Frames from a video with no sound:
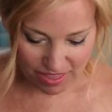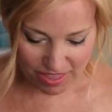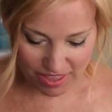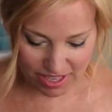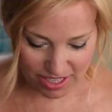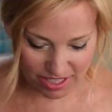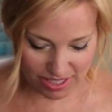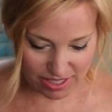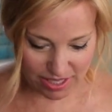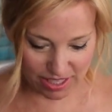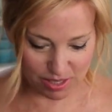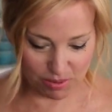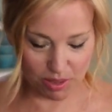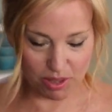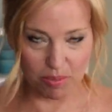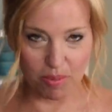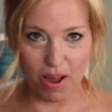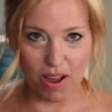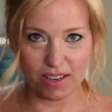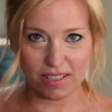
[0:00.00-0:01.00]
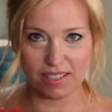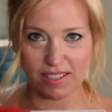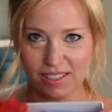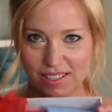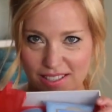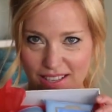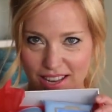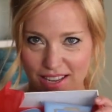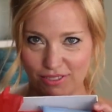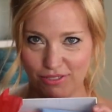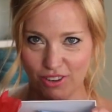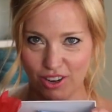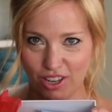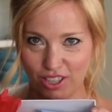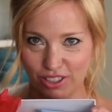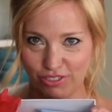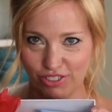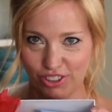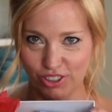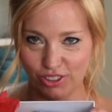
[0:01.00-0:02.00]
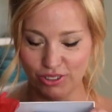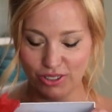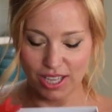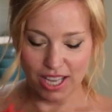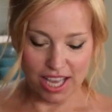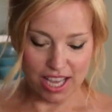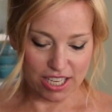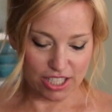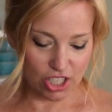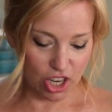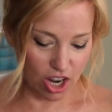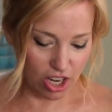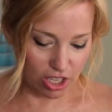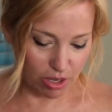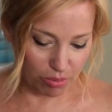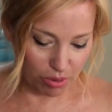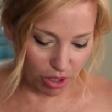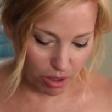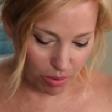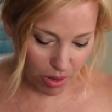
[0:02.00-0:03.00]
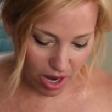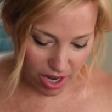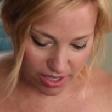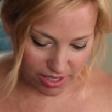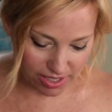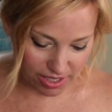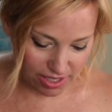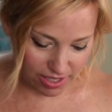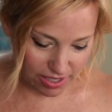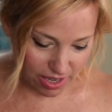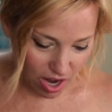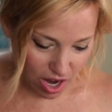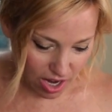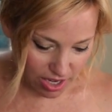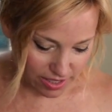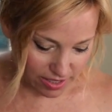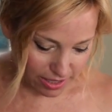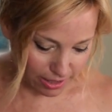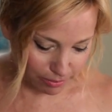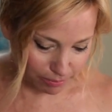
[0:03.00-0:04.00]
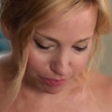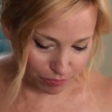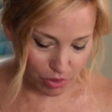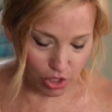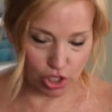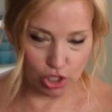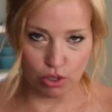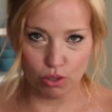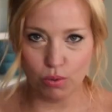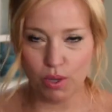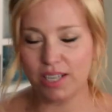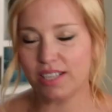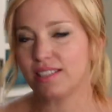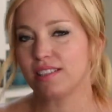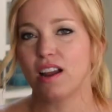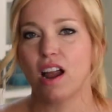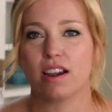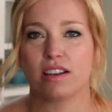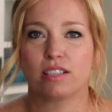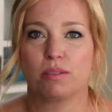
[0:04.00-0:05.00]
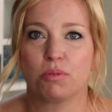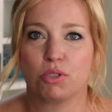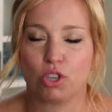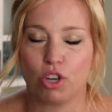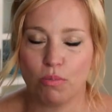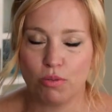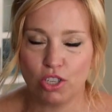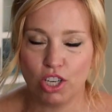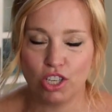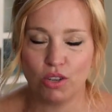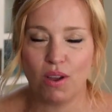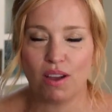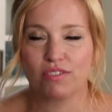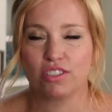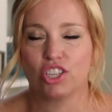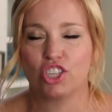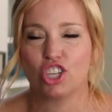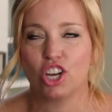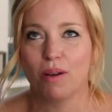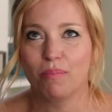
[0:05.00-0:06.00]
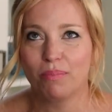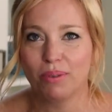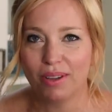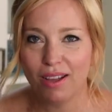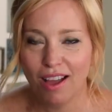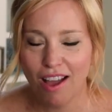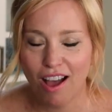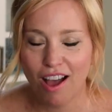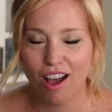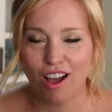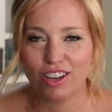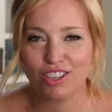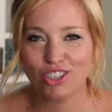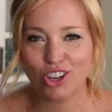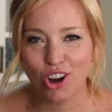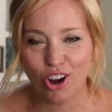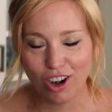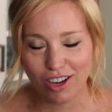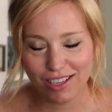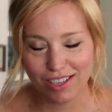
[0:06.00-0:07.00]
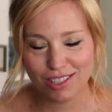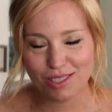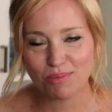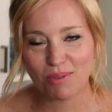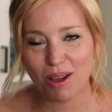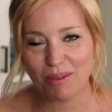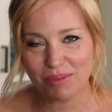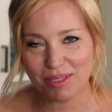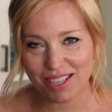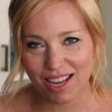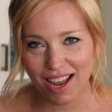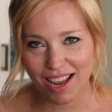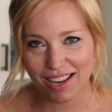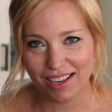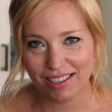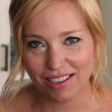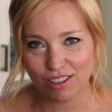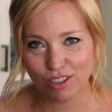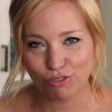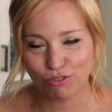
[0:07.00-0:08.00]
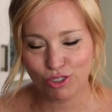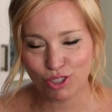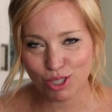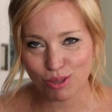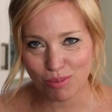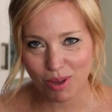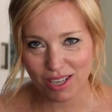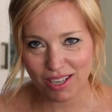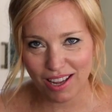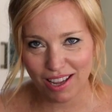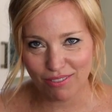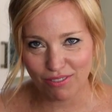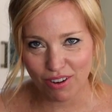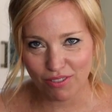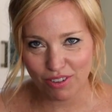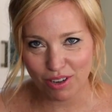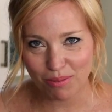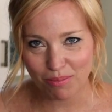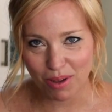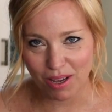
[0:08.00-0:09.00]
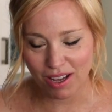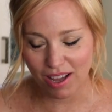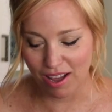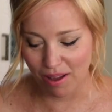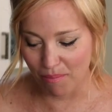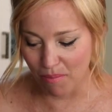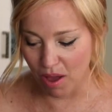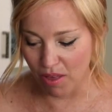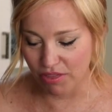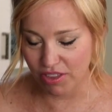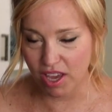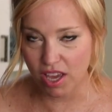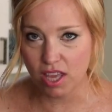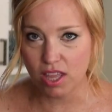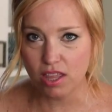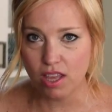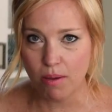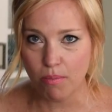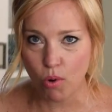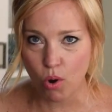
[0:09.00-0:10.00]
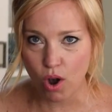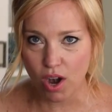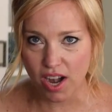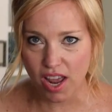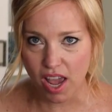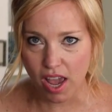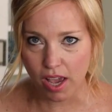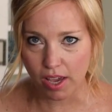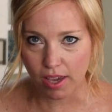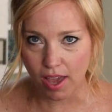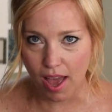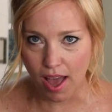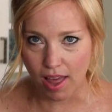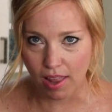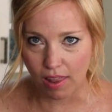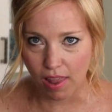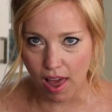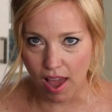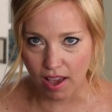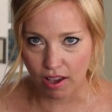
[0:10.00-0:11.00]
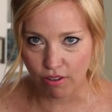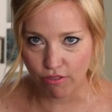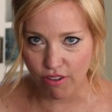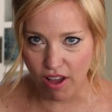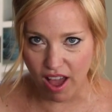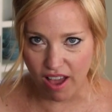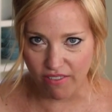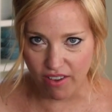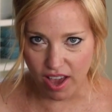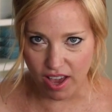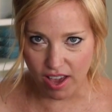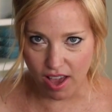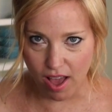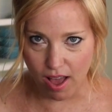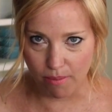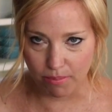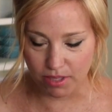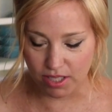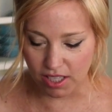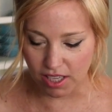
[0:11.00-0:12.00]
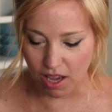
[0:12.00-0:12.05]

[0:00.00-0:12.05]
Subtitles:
This is what the box looks like for all of you. Target Beauty Box is awesome. It is not a subscription. You have to jump on Target's website the first Monday of every month in the morning at like 5 a.m.